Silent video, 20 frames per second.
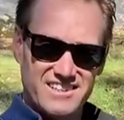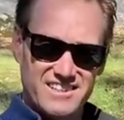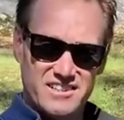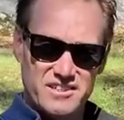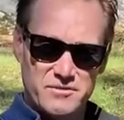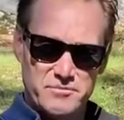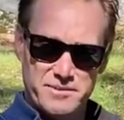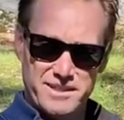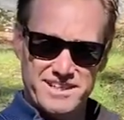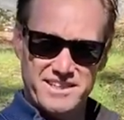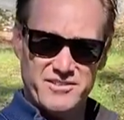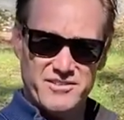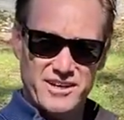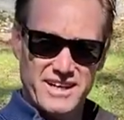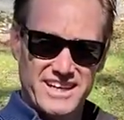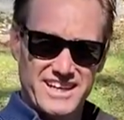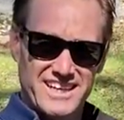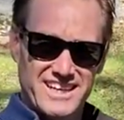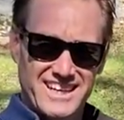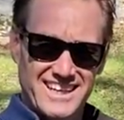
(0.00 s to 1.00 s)
Going to be
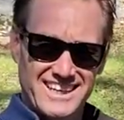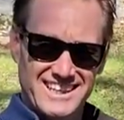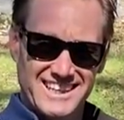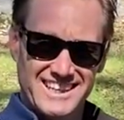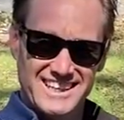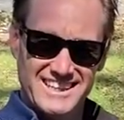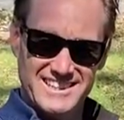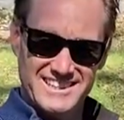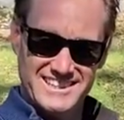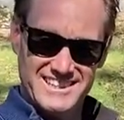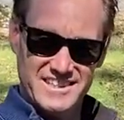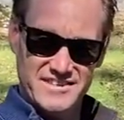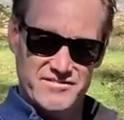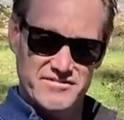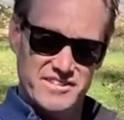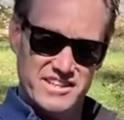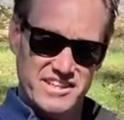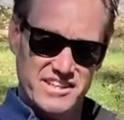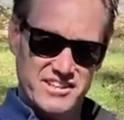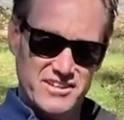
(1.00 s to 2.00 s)
creating a
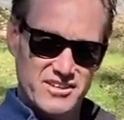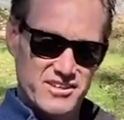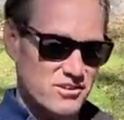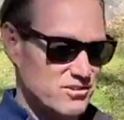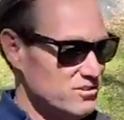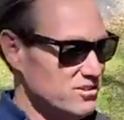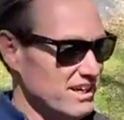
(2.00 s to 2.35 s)
listing video,